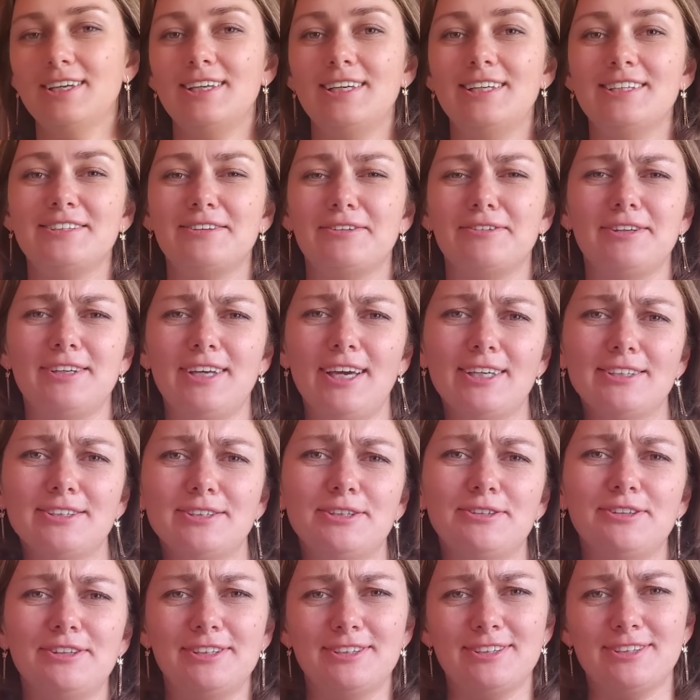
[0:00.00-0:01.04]
it's on
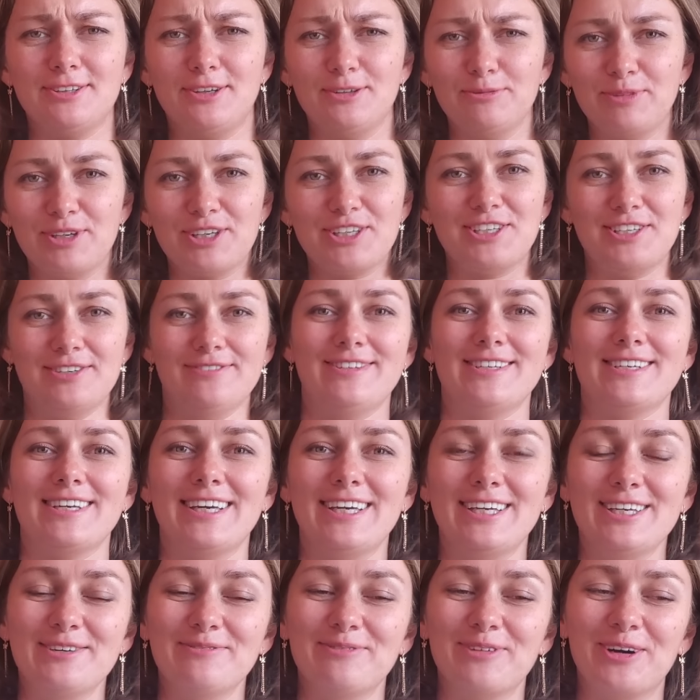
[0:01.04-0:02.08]
yellow, it's not Borshivska
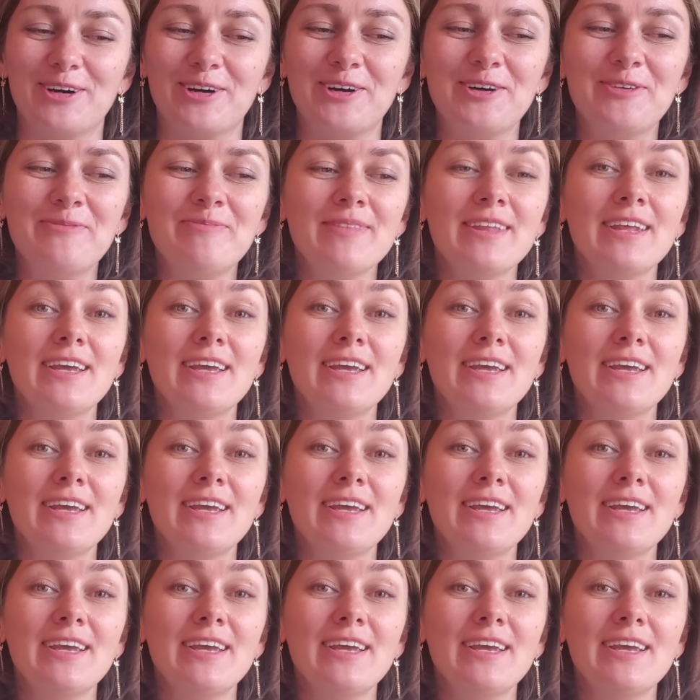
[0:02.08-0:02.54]
anymore.